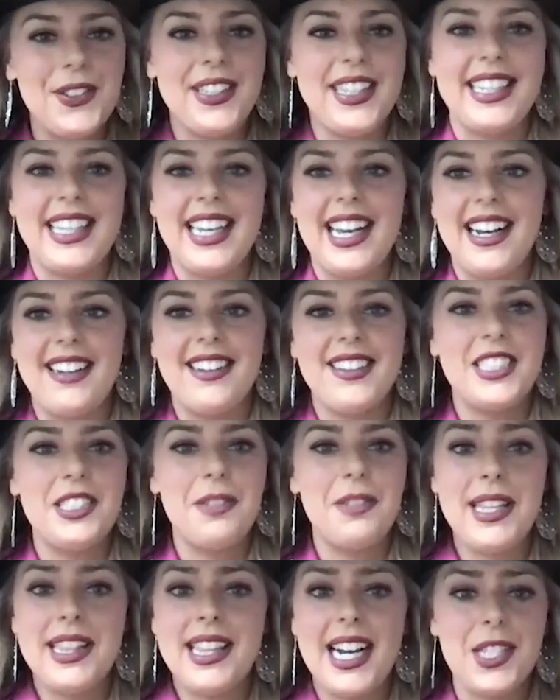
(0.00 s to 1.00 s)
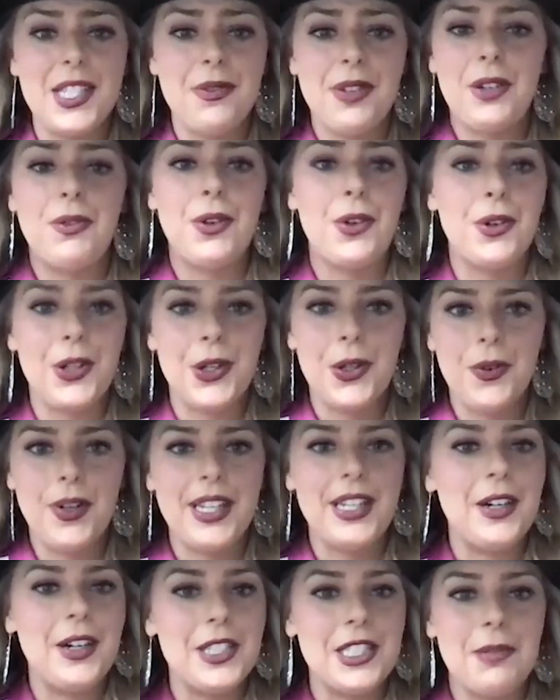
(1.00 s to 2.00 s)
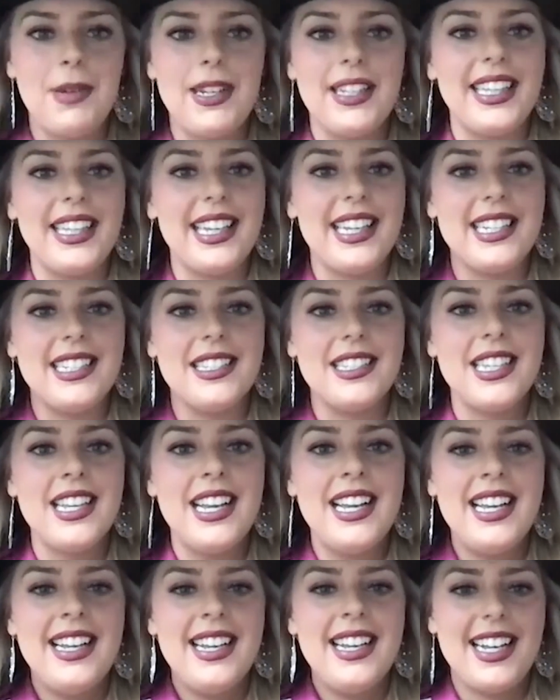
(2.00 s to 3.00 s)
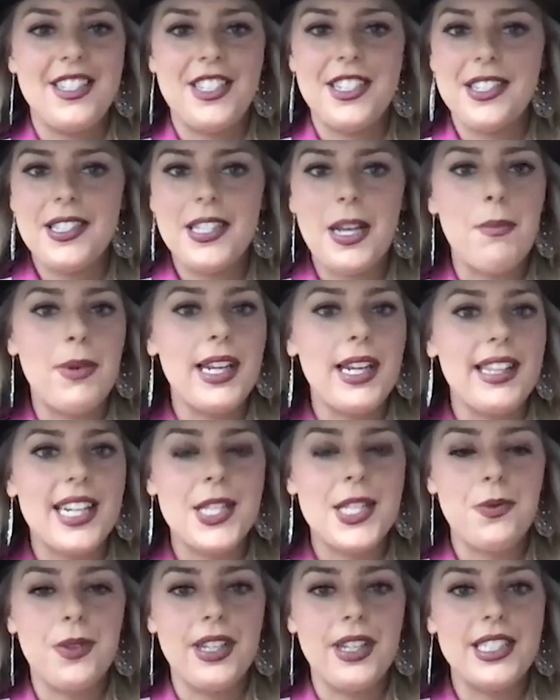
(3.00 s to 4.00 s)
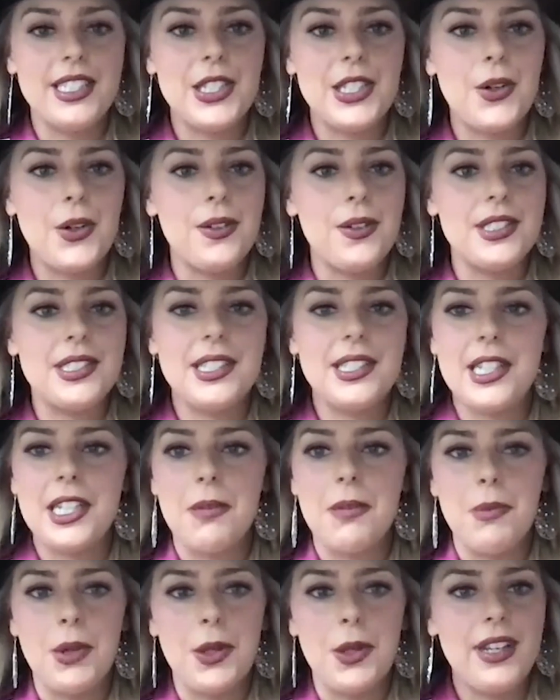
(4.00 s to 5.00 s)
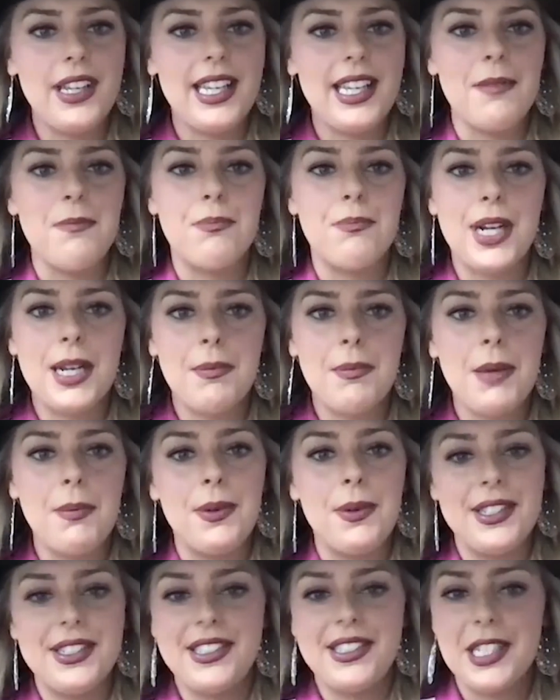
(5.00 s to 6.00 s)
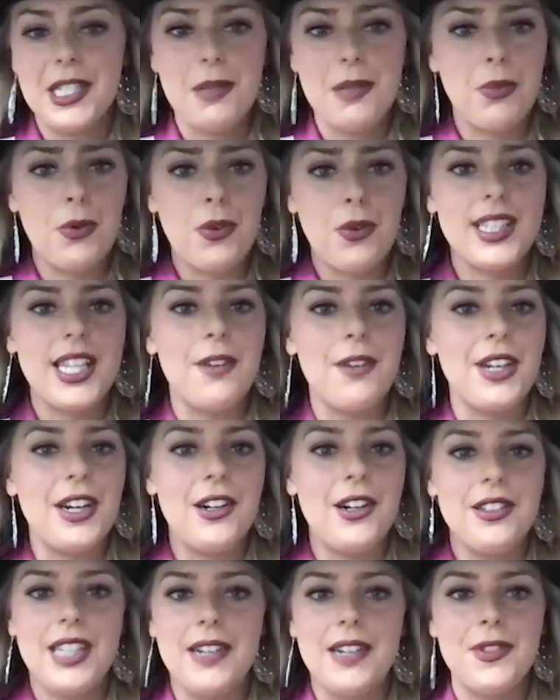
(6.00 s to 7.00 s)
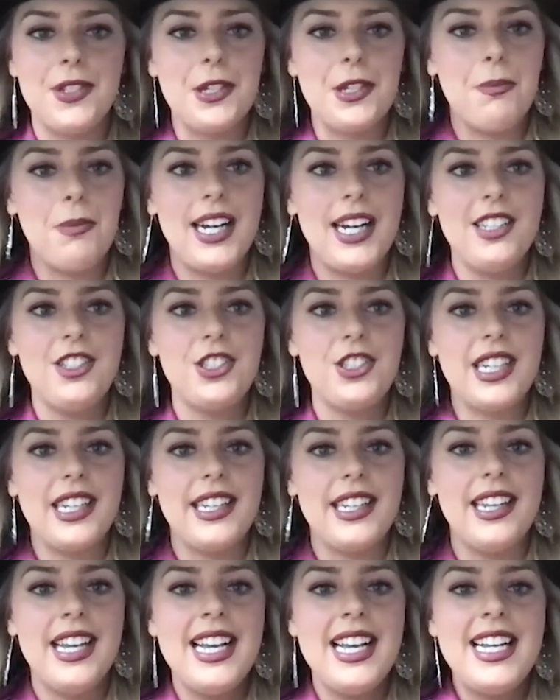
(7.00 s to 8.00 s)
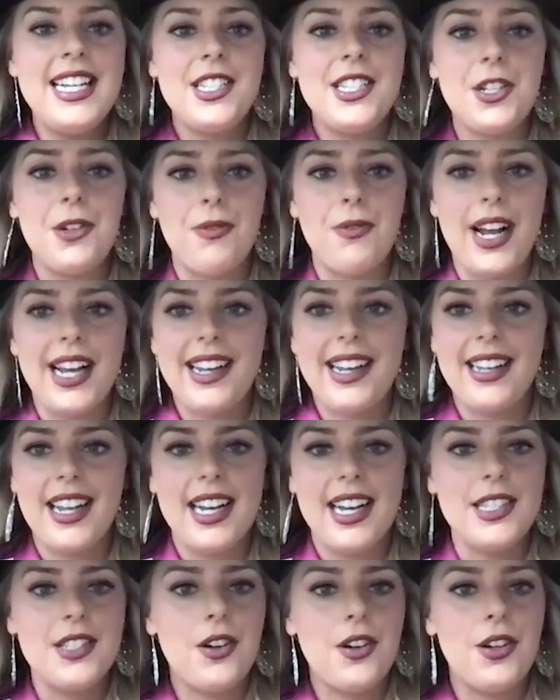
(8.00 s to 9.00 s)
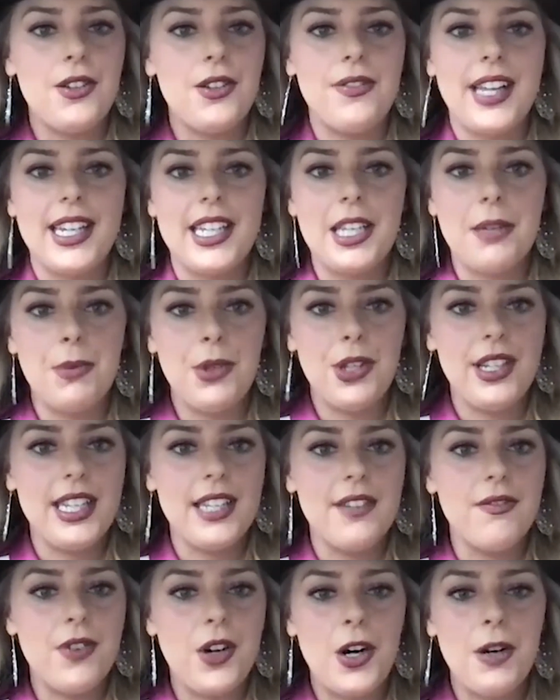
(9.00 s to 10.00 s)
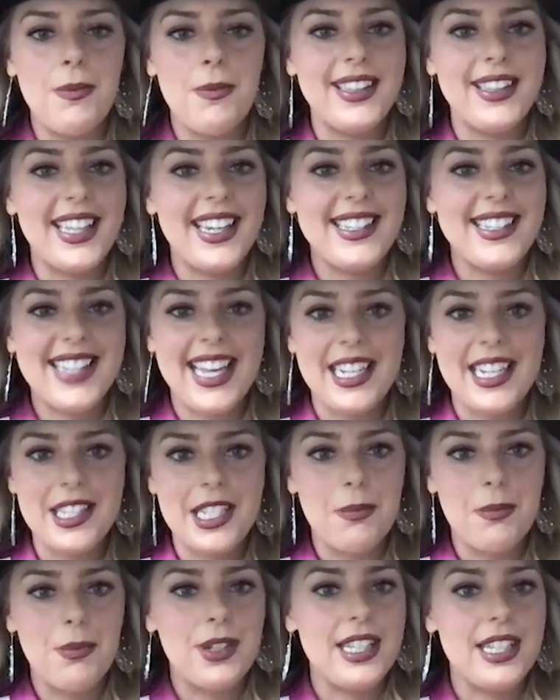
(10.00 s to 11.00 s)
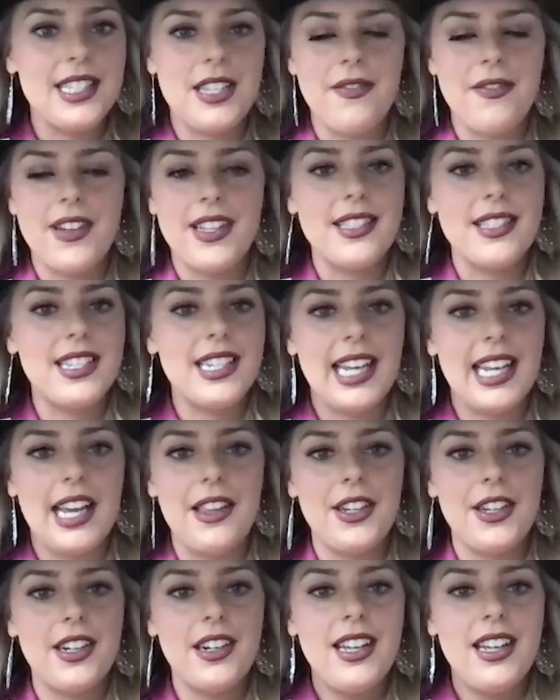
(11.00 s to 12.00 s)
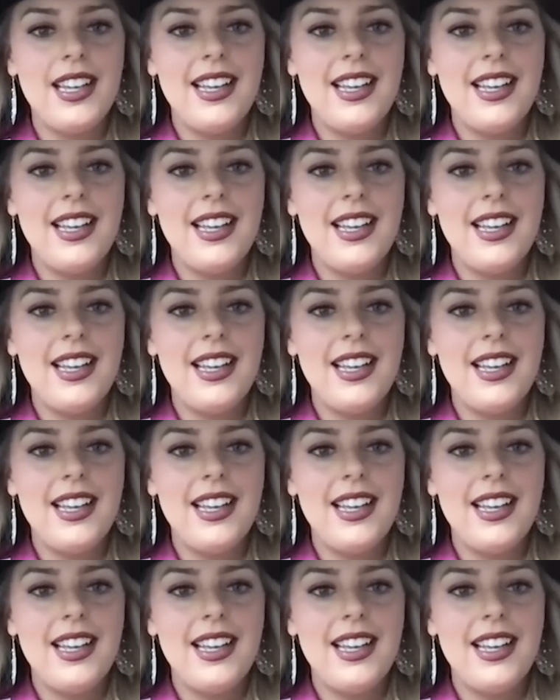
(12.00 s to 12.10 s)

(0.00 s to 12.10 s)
Yeah. To me, that's what a rodeo queen ultimately is. It's just somebody that's willing to go out into the community and bring people into the sport that we all love so much and to recognize all of that community involvement that it takes to put these events together.